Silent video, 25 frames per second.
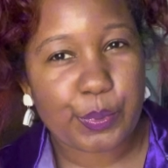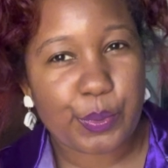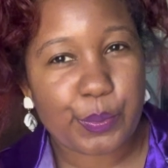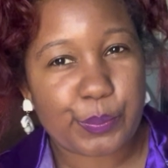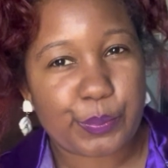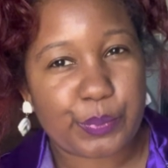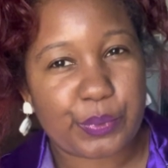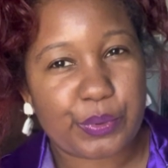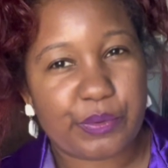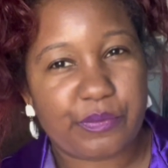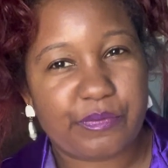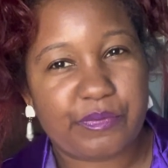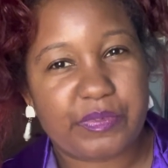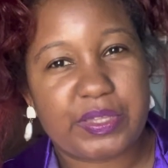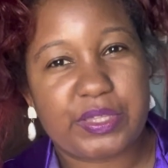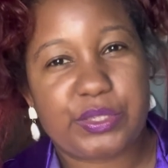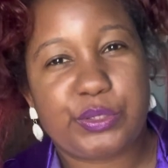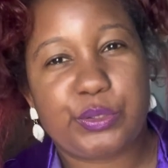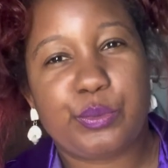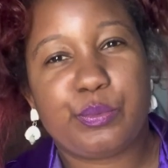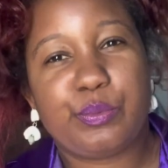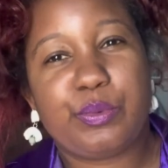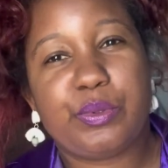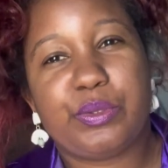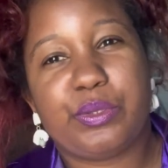movie,
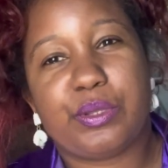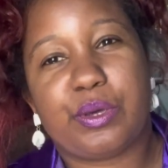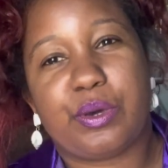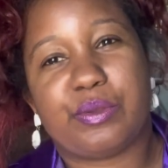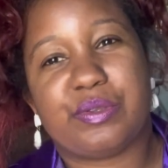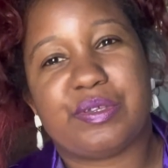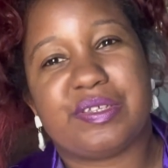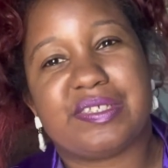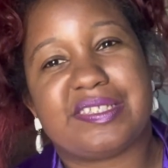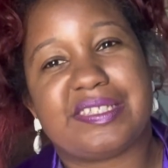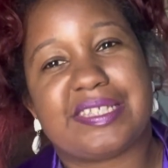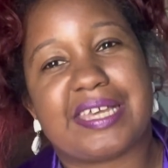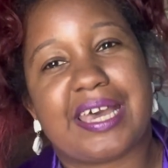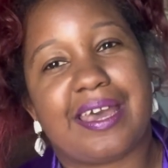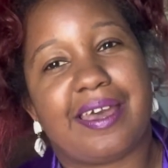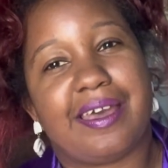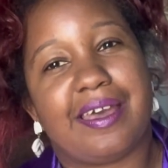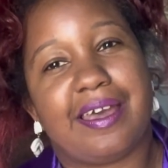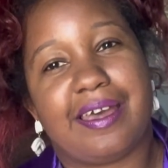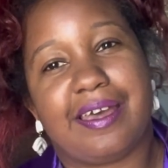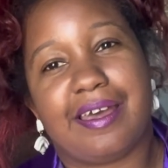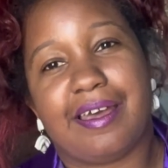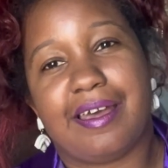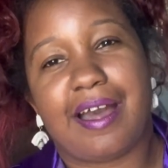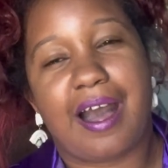you will notice
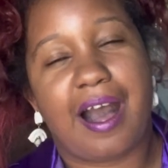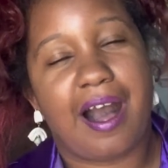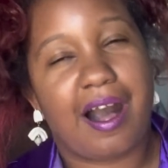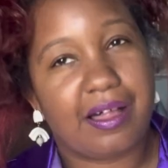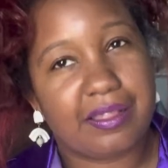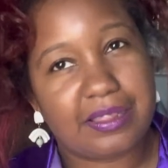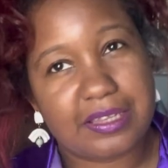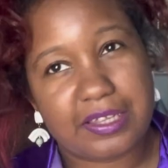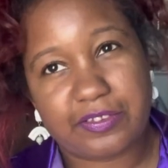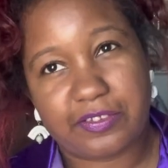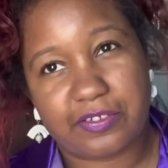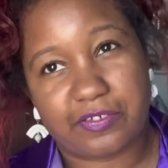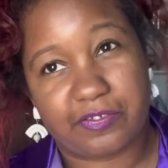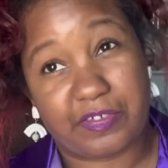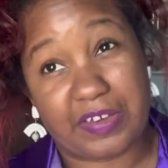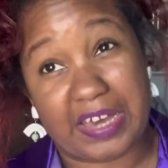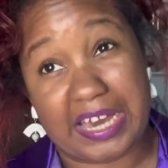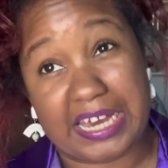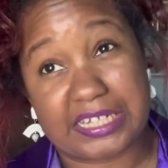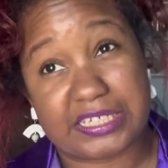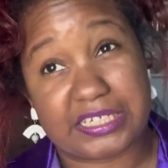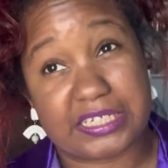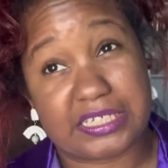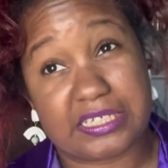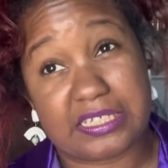that all of the
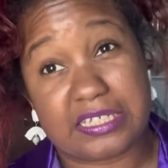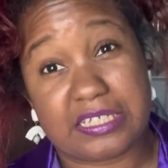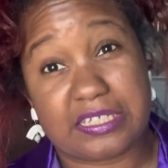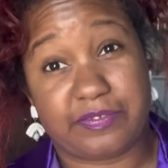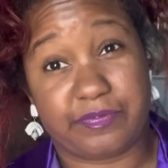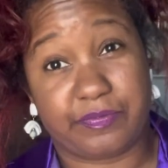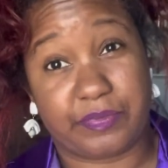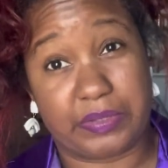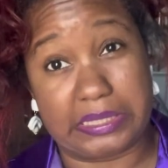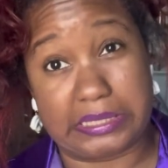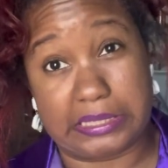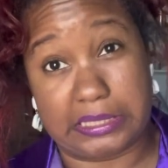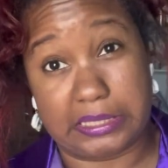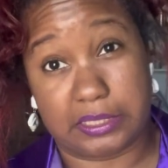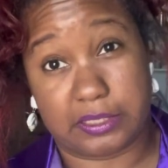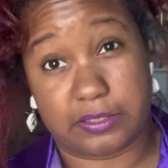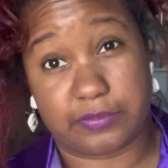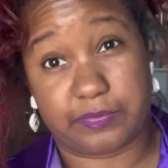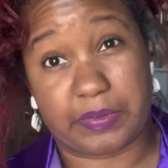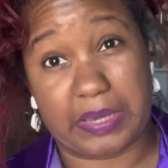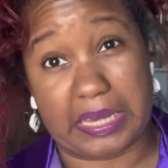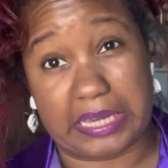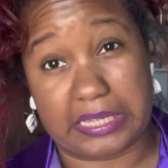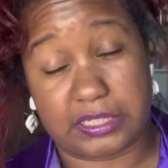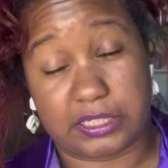fashion is vintage
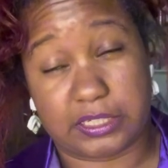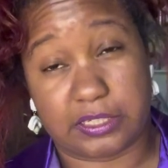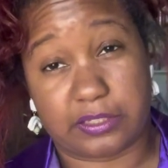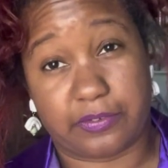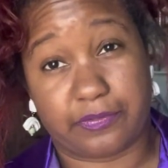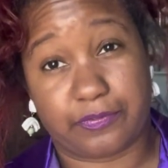fashion,